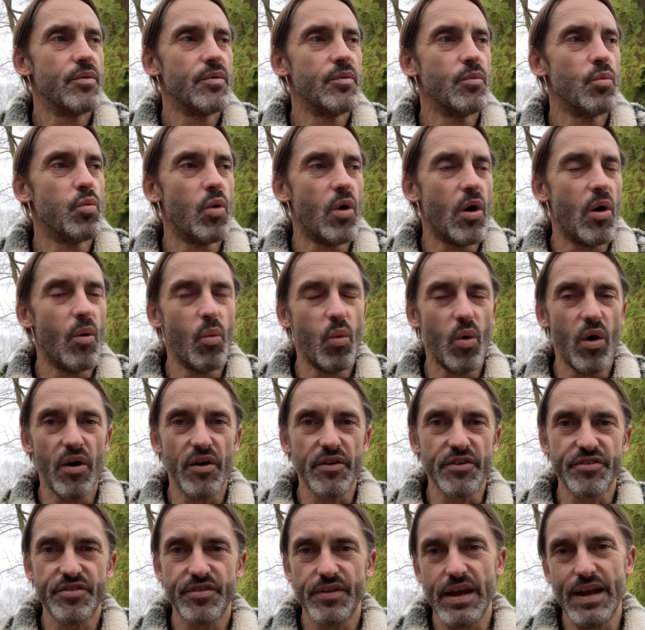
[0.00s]
what
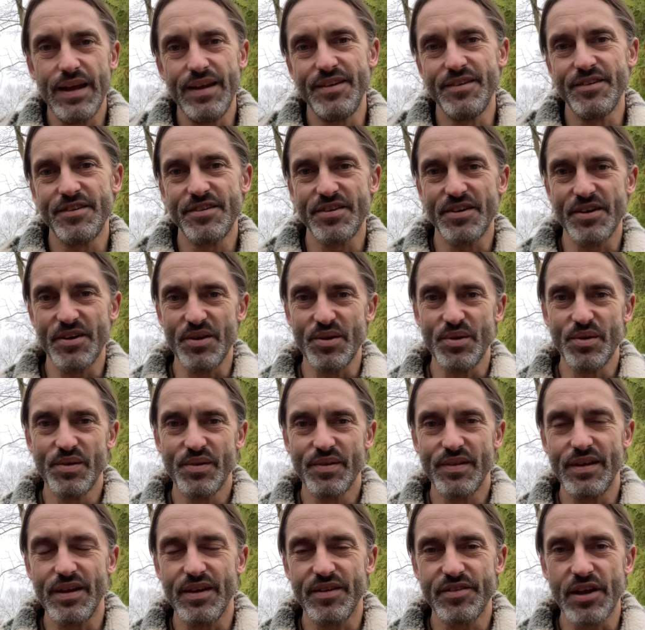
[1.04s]
was into
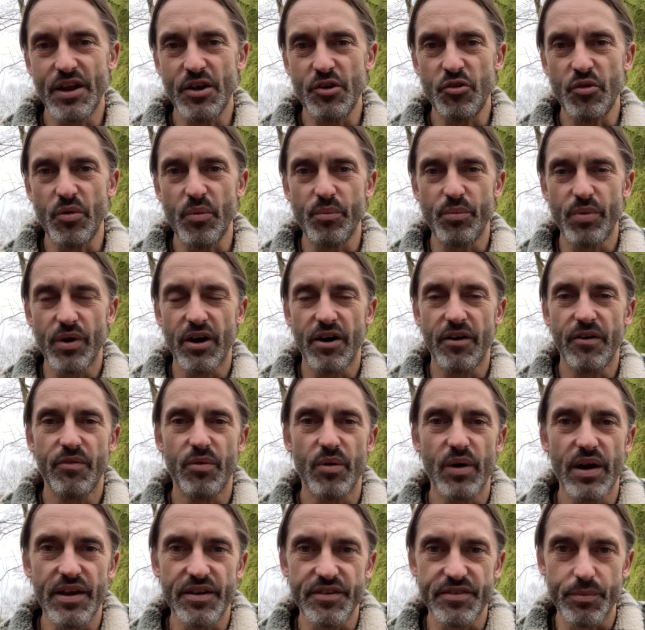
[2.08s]
the ascension
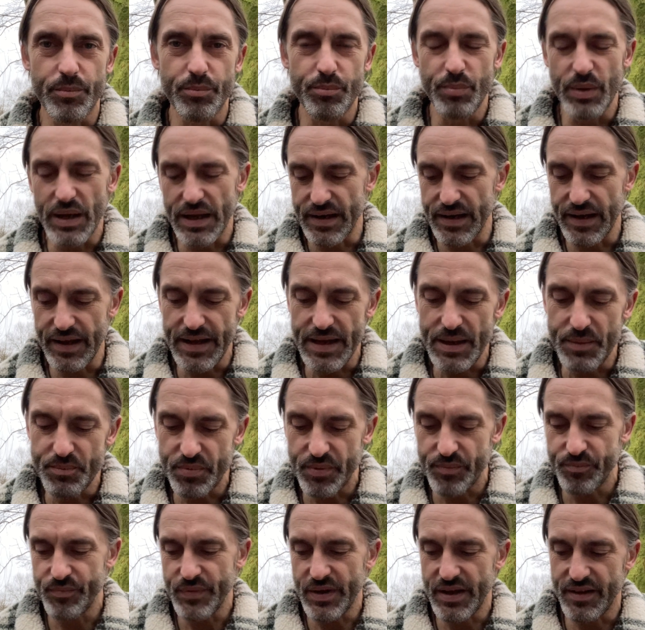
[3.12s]
pathway is a big leap
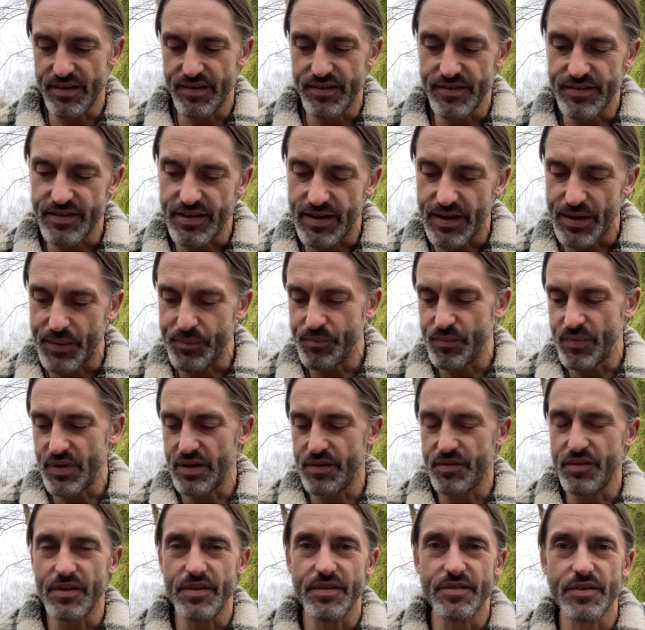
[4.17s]
and uh, I
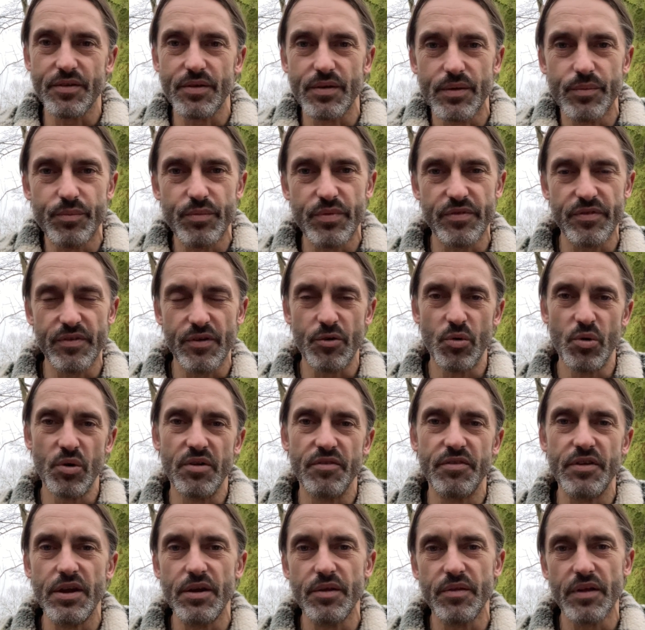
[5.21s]
think so for all
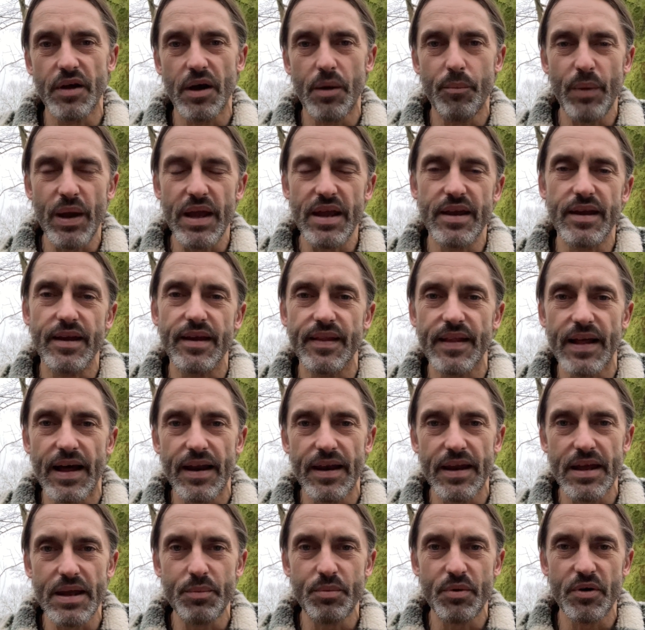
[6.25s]
of you that are making that
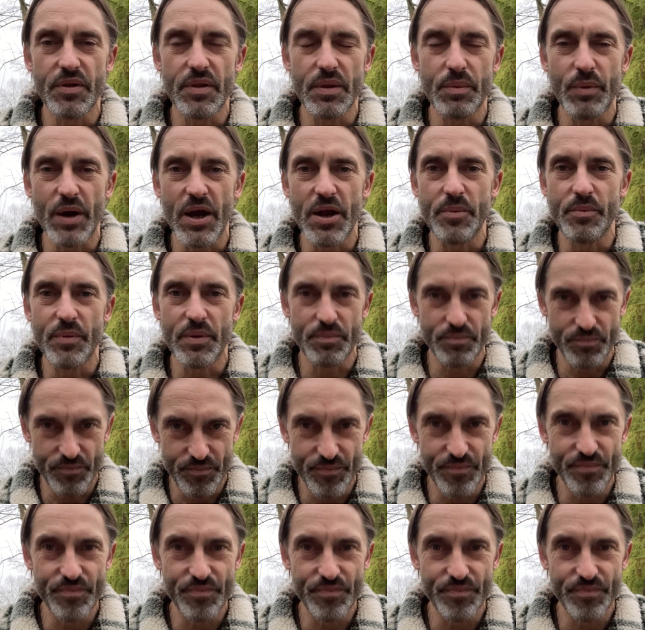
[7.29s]
leap at the moment